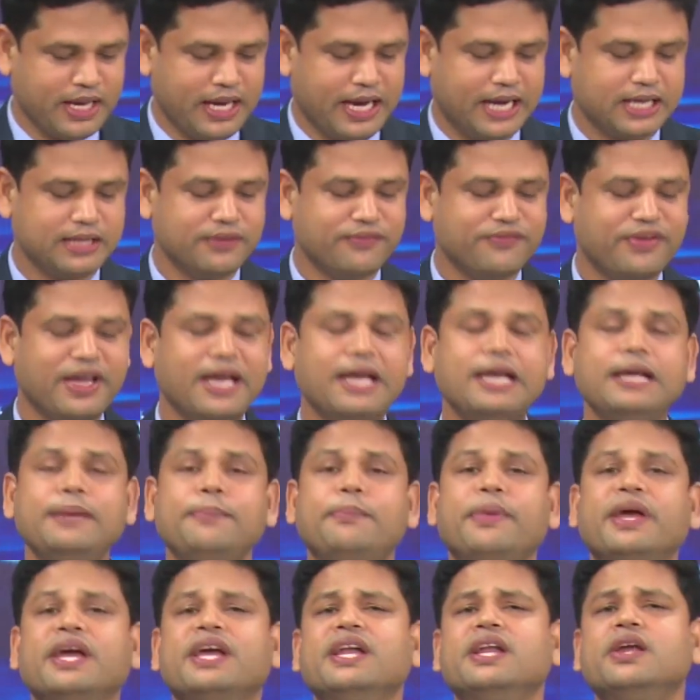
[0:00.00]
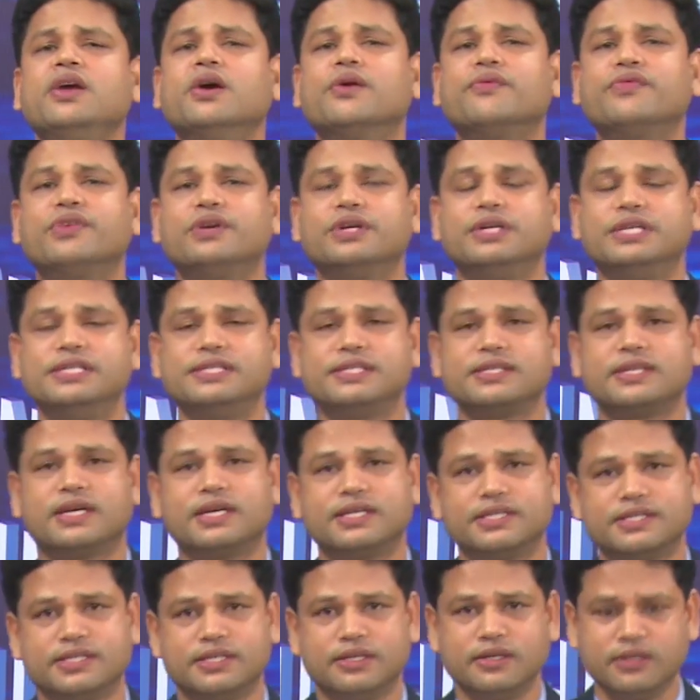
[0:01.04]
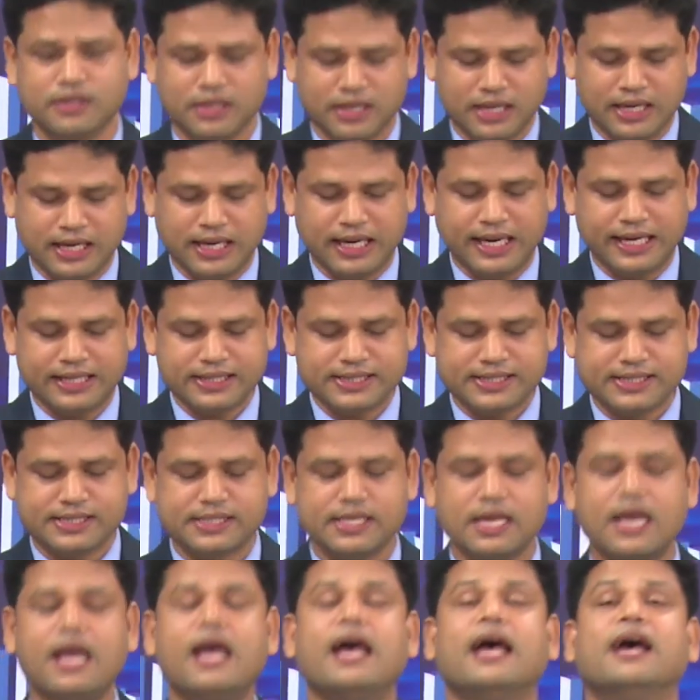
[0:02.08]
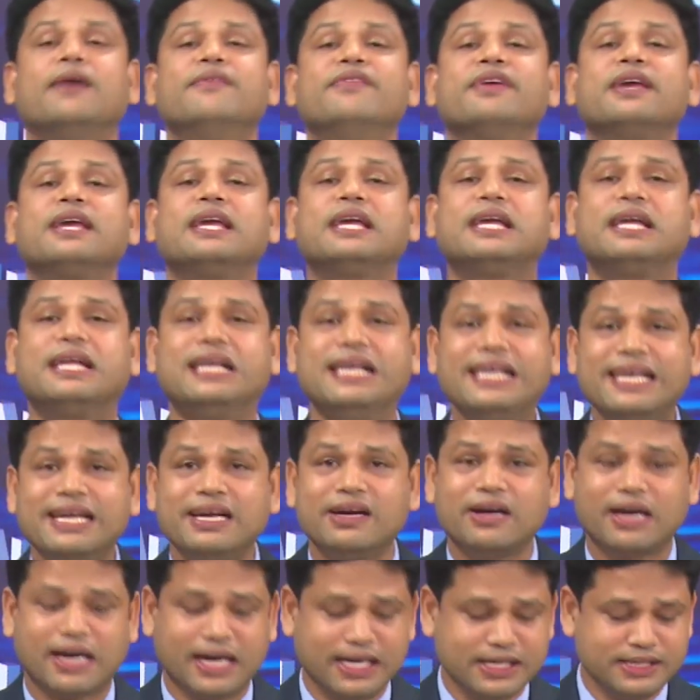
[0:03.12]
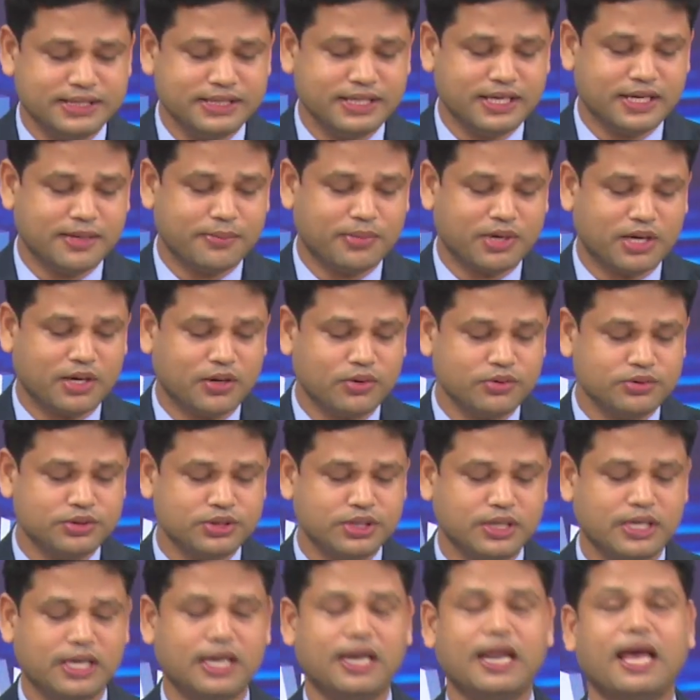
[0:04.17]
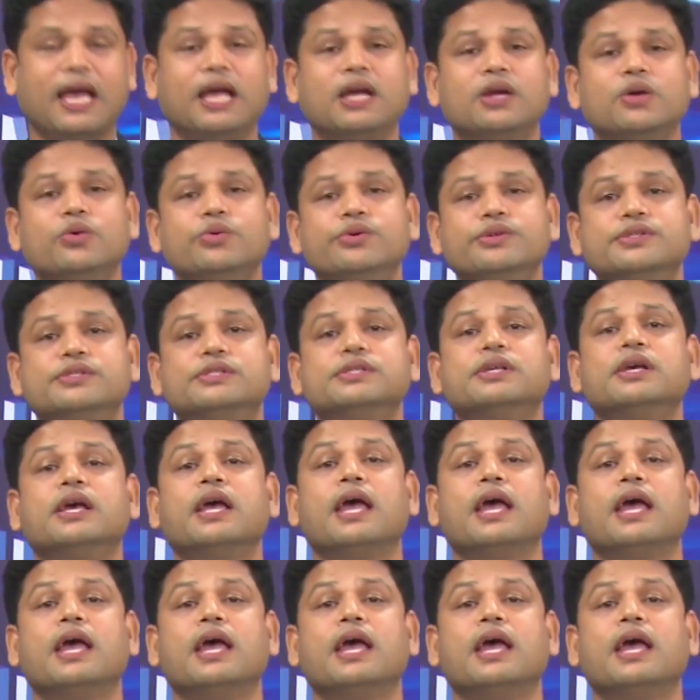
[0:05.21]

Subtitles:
At the very beginning of our discussion, let's have a clear idea about language